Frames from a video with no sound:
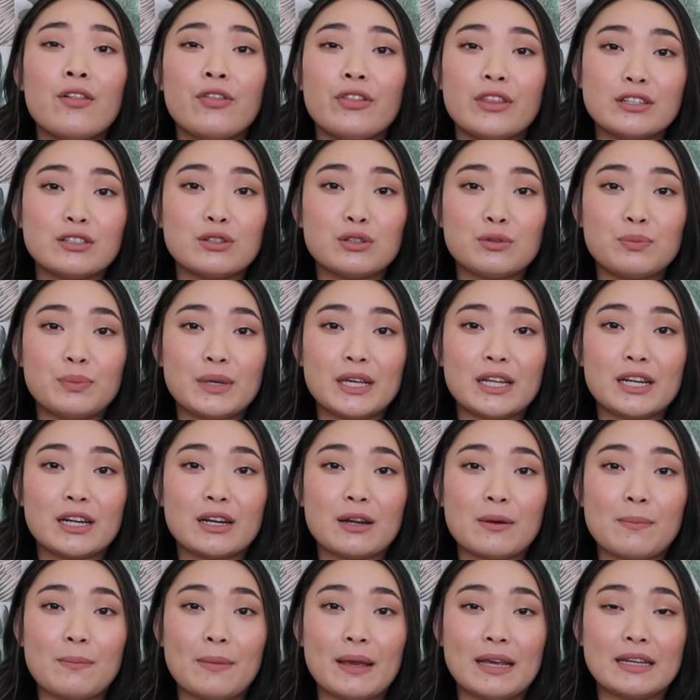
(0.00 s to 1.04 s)
this would be
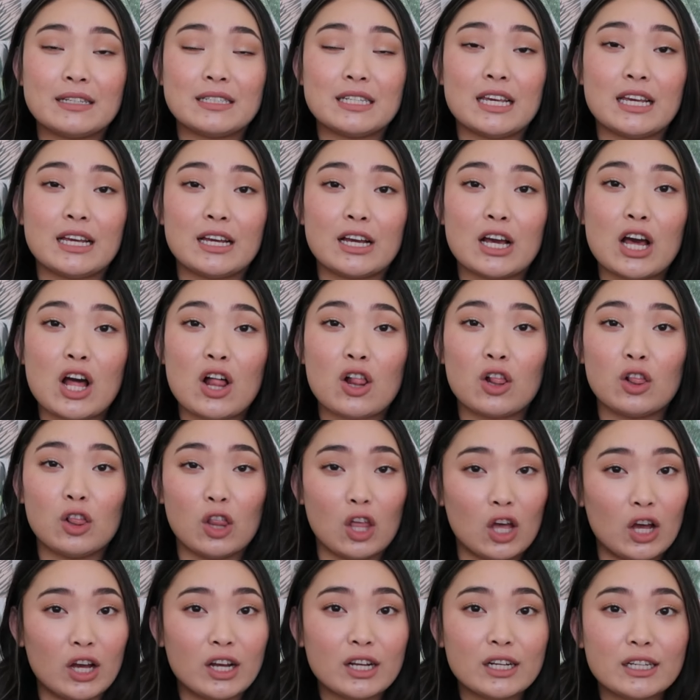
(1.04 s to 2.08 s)
an amazing
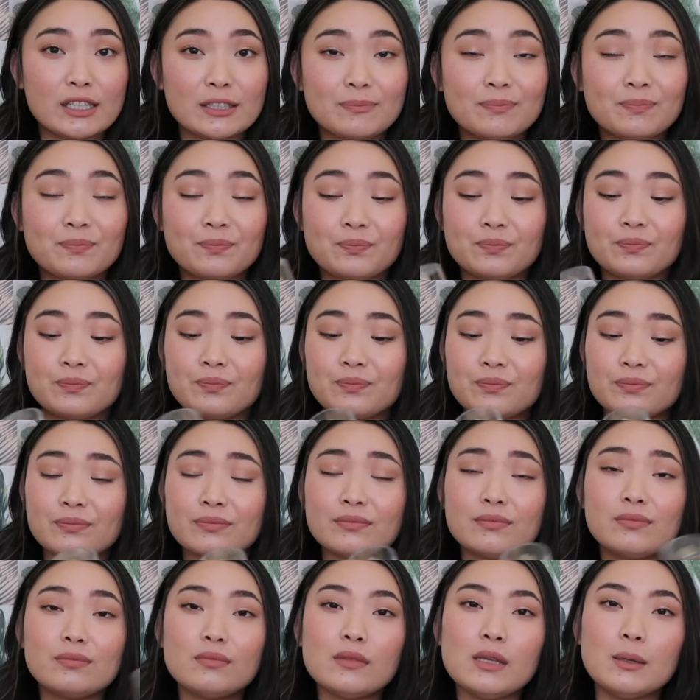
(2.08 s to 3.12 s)
look.
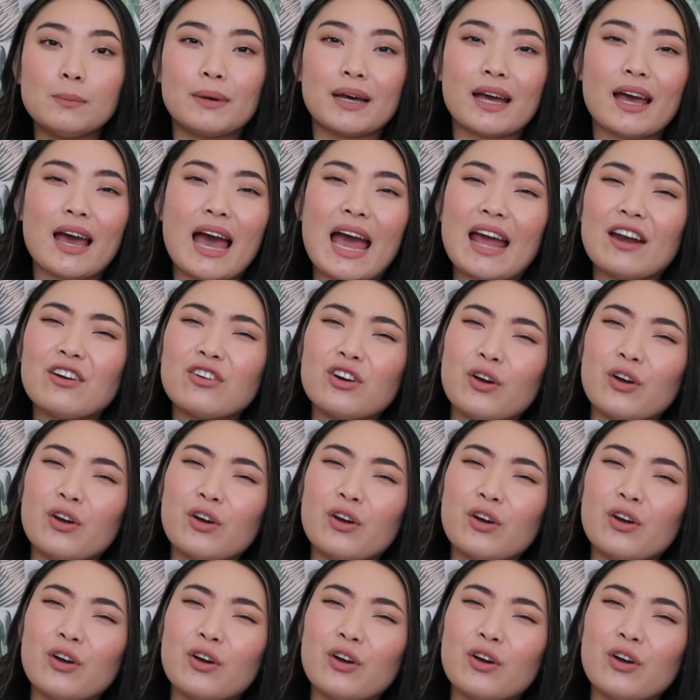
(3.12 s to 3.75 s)
But I